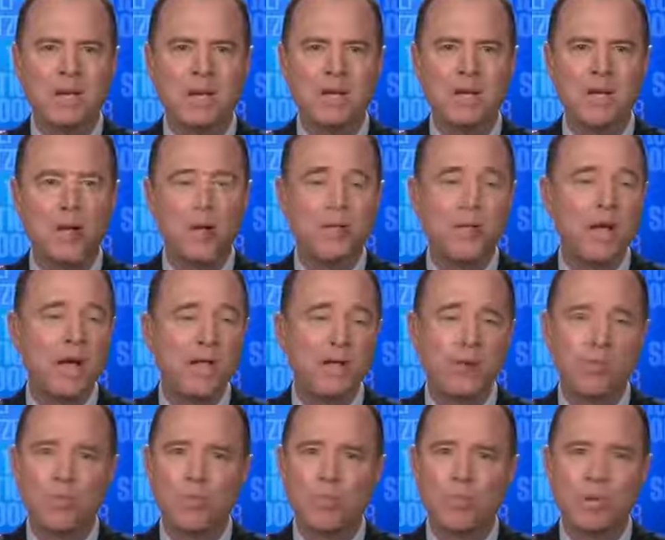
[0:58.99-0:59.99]
You know, the
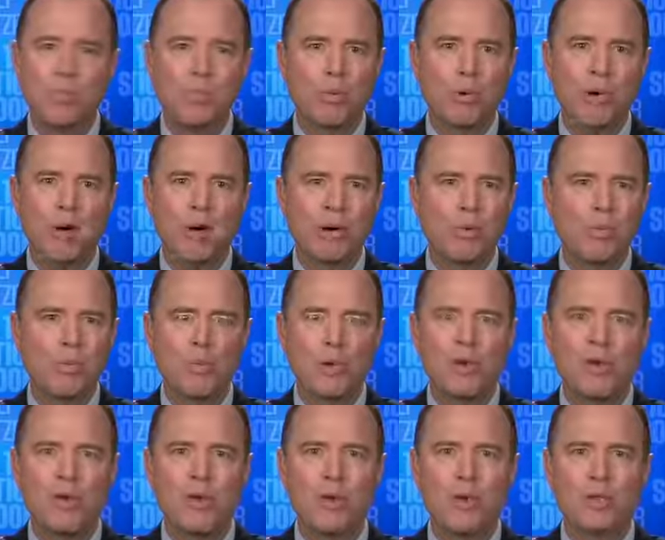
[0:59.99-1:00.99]
other broader
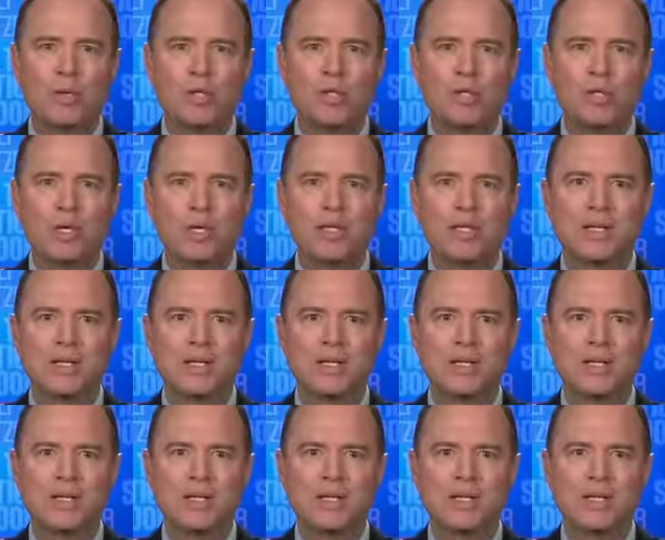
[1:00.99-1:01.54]
point, though, which